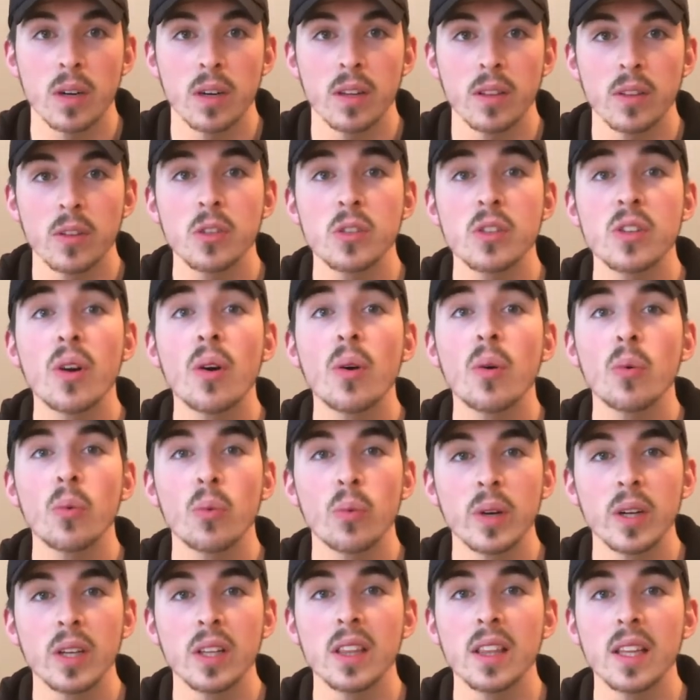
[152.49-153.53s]
There's no real
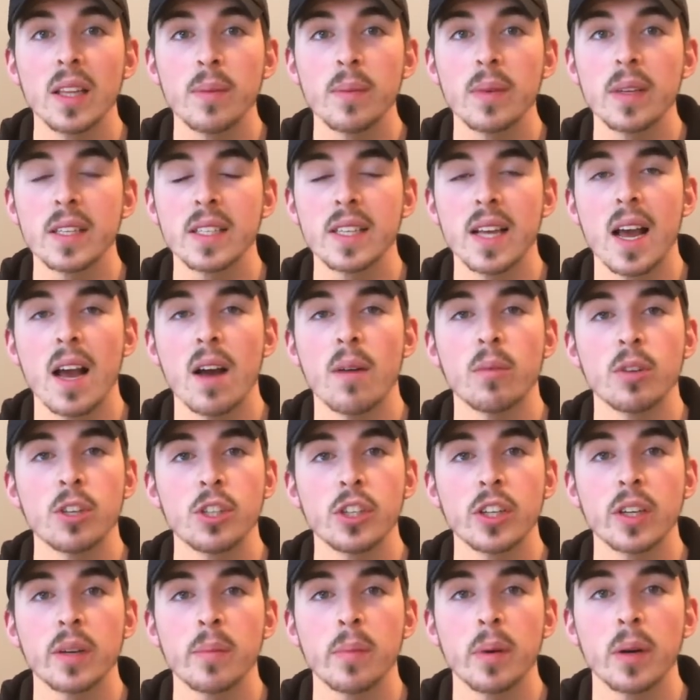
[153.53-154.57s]
limit to how much you
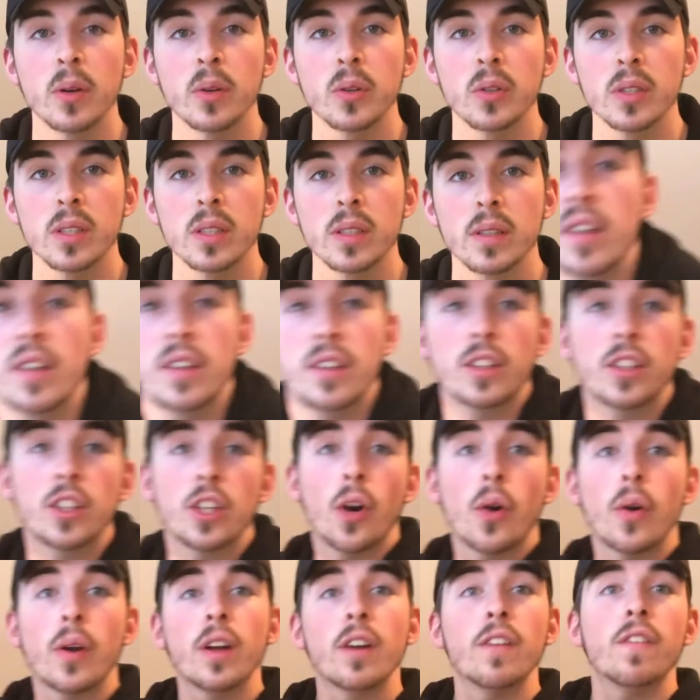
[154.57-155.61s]
can post.
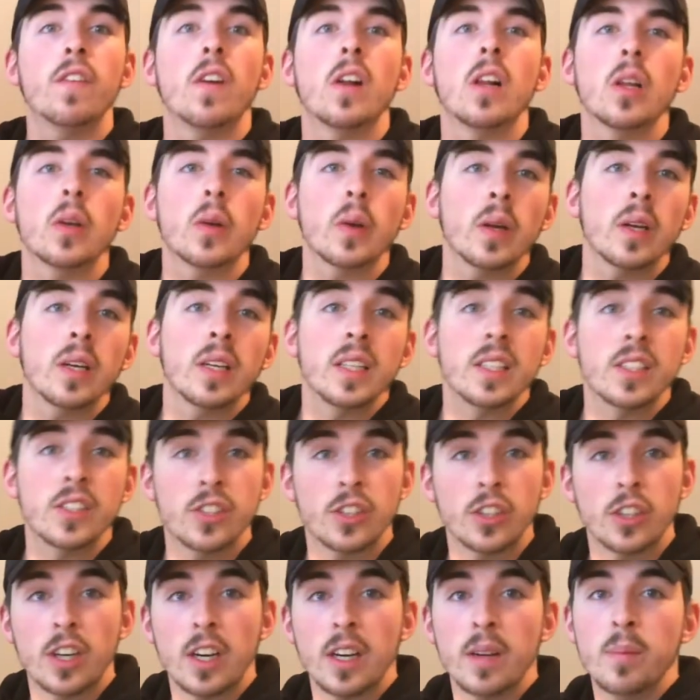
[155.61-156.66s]
Growing a following on
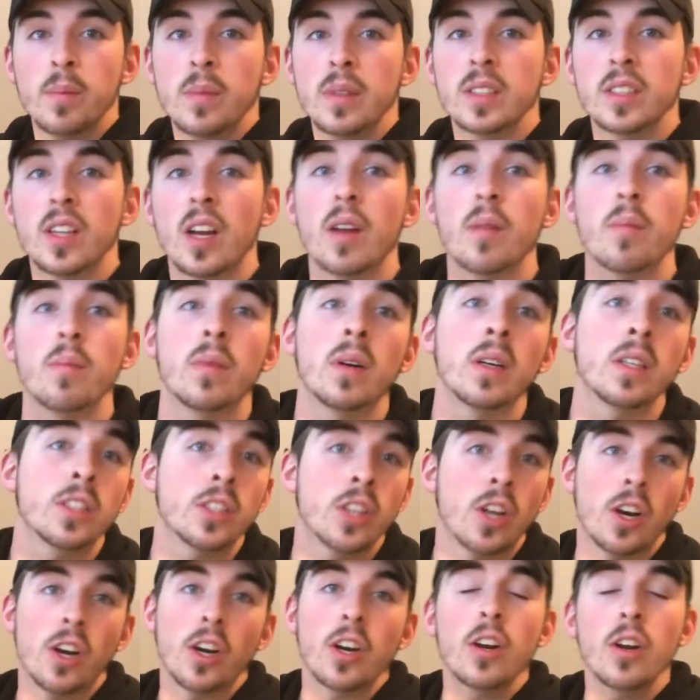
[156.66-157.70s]
Instagram has gone much
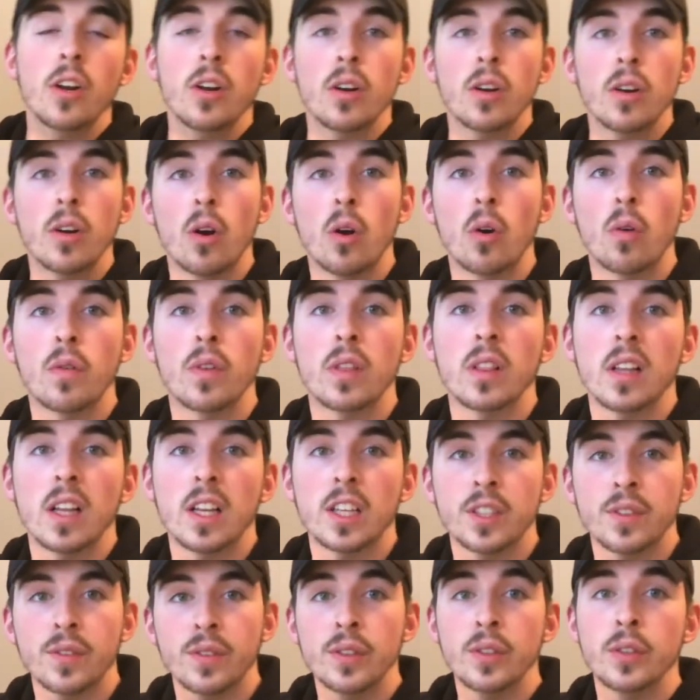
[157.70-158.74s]
harder over the
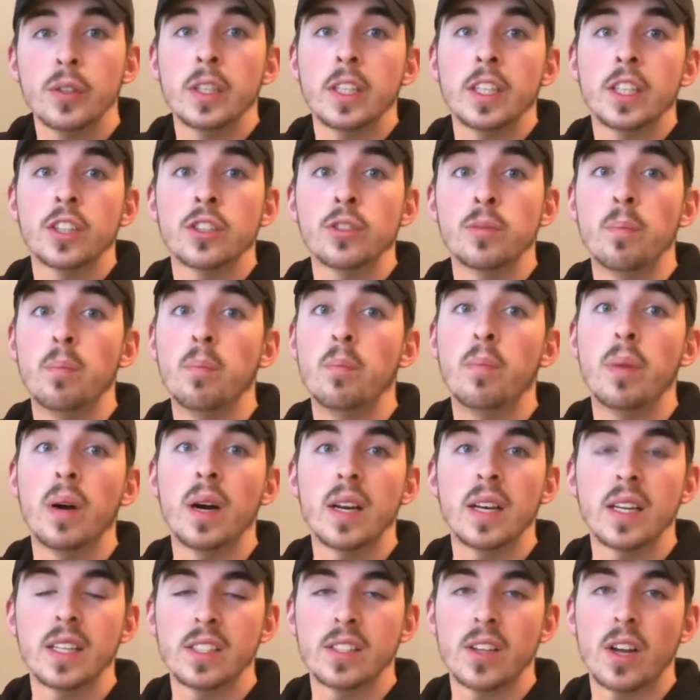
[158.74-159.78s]
last few years,
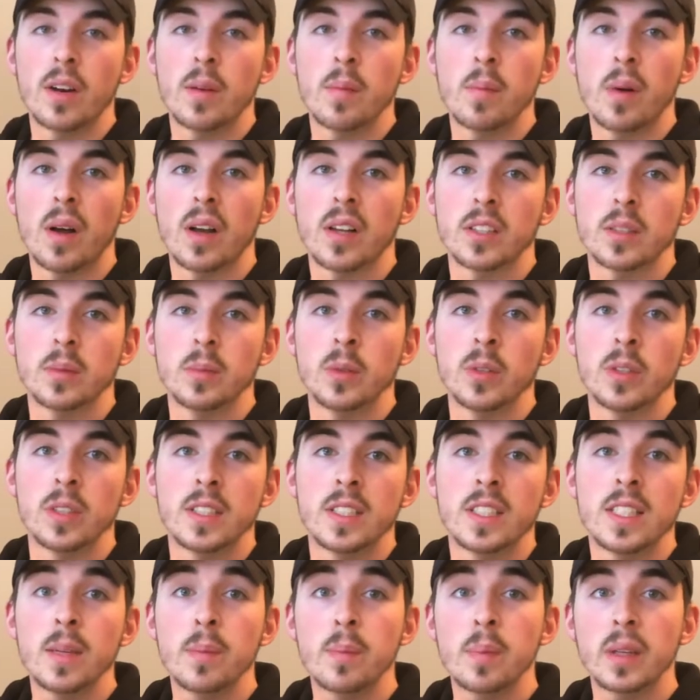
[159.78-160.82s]
but it's not impossible.
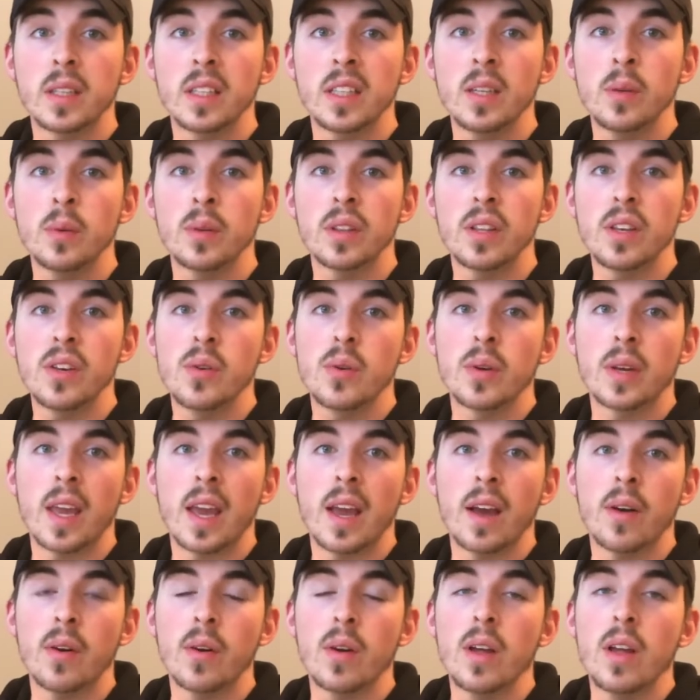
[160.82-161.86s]
Typically with a new
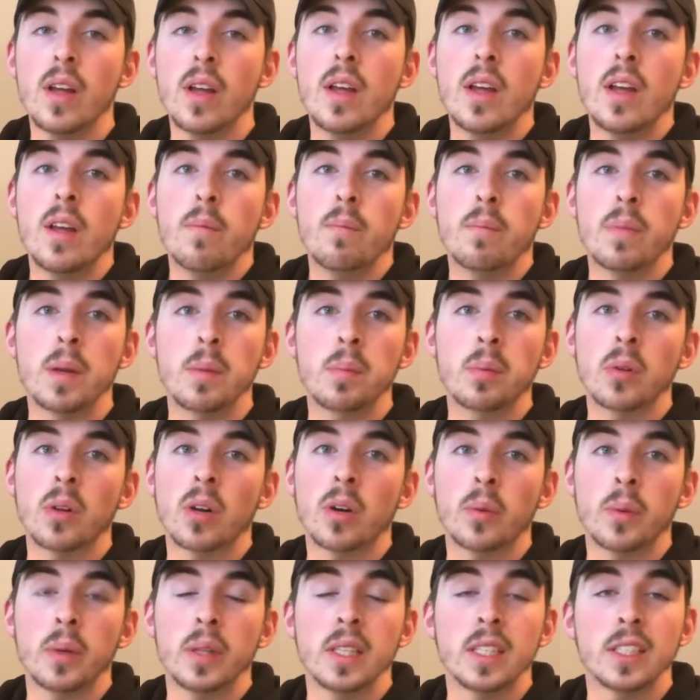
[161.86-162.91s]
account, people
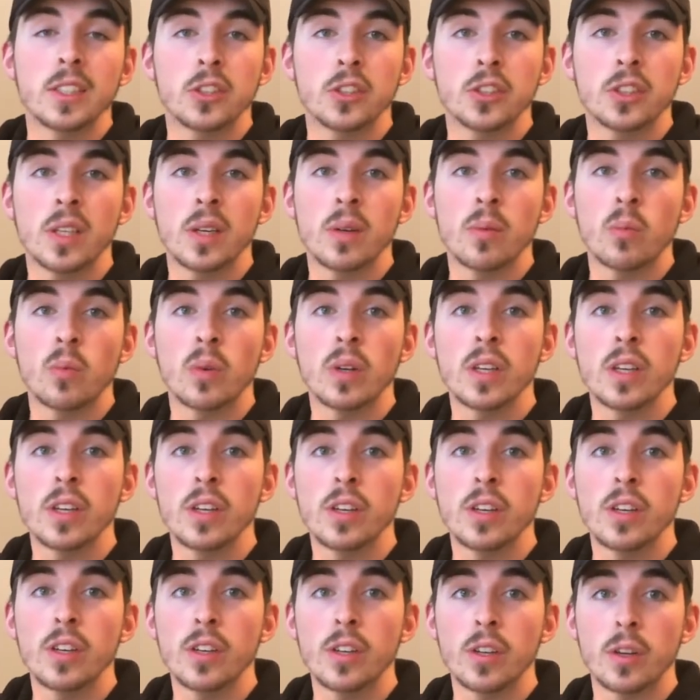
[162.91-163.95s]
aren't really interested in what
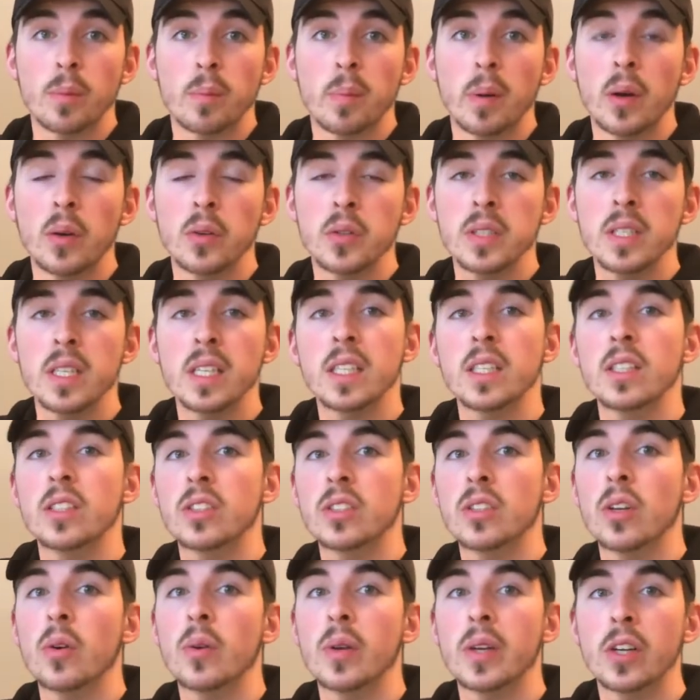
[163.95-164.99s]
you're posting,
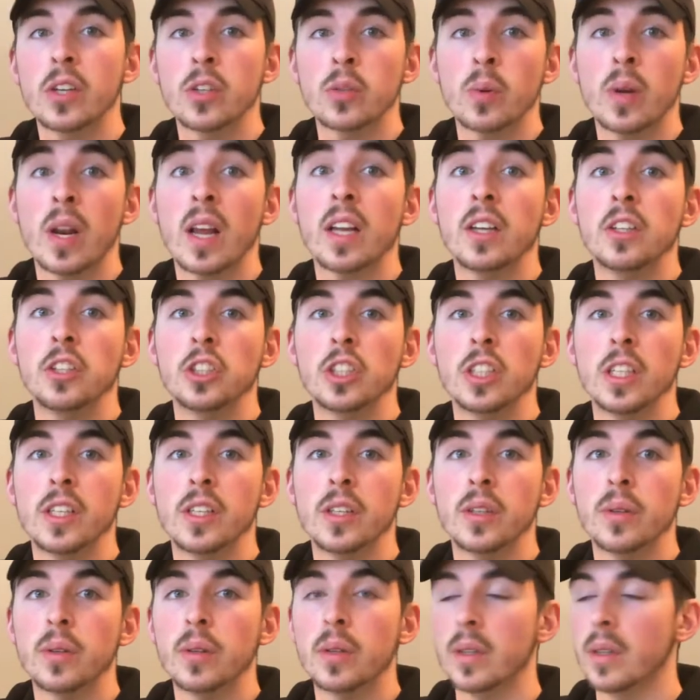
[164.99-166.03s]
so here's what I usually
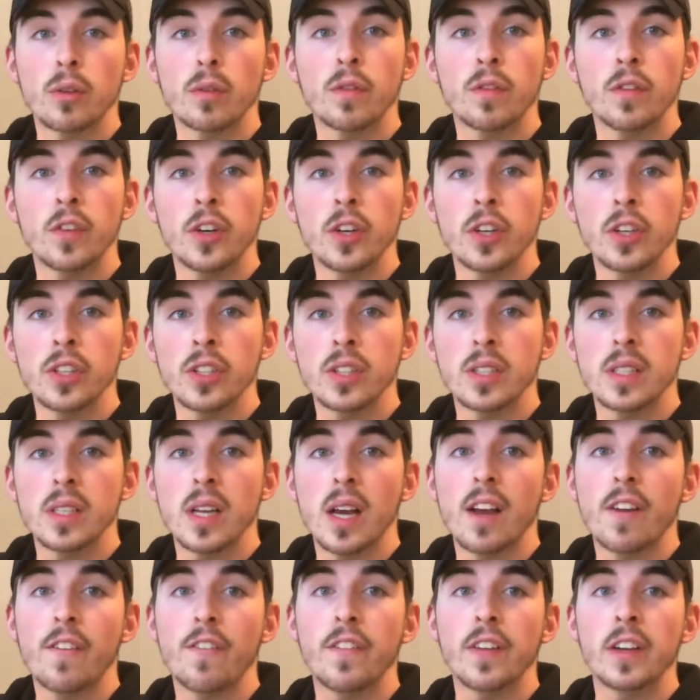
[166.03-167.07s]
do. First,
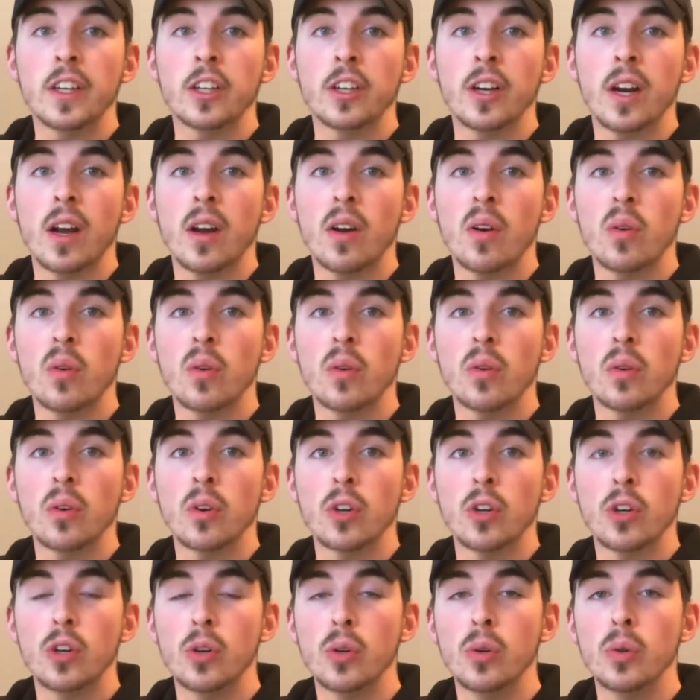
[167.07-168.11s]
I figure out
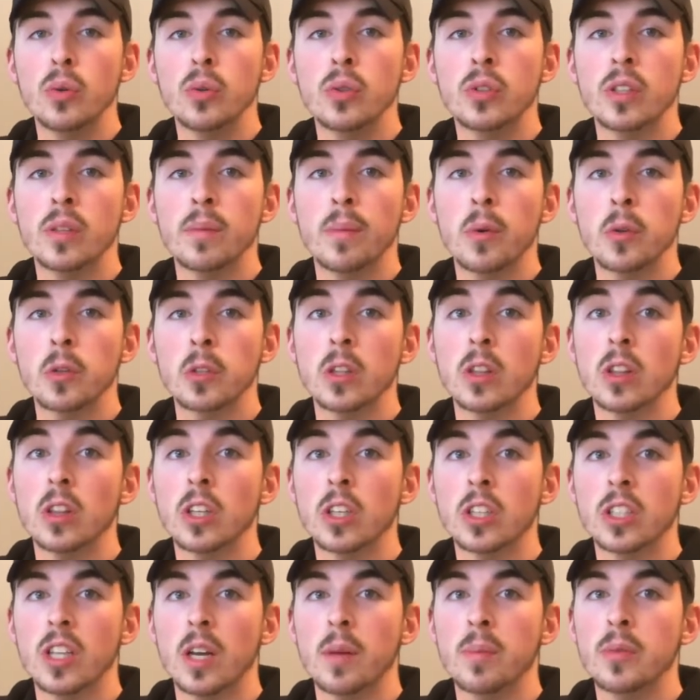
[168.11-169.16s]
who's the most
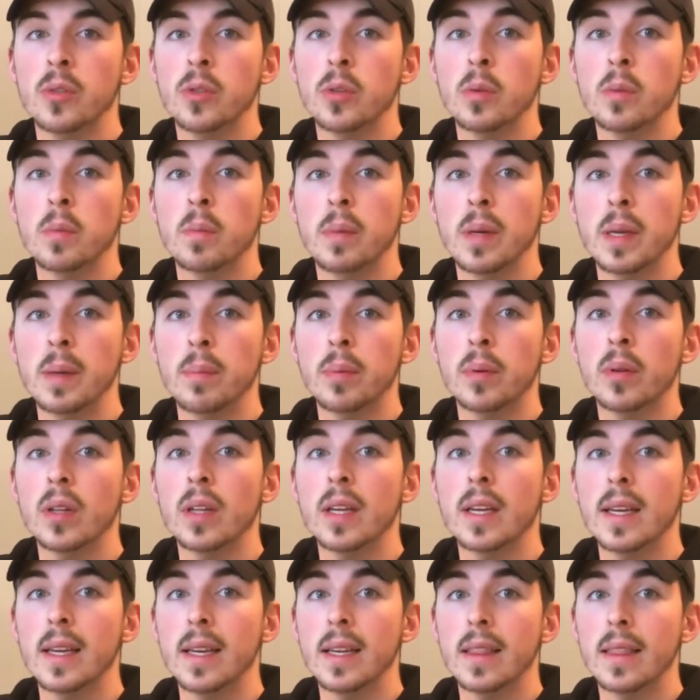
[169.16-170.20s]
looked up to people
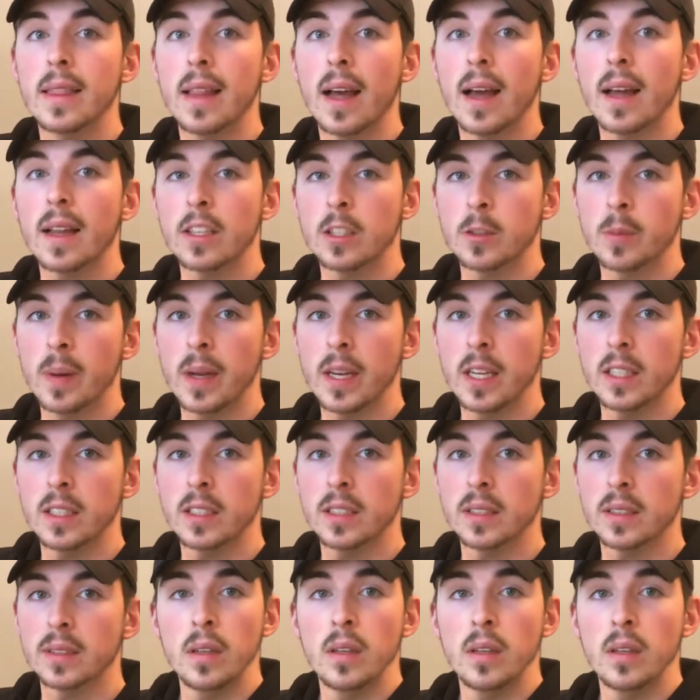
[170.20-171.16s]
in that space.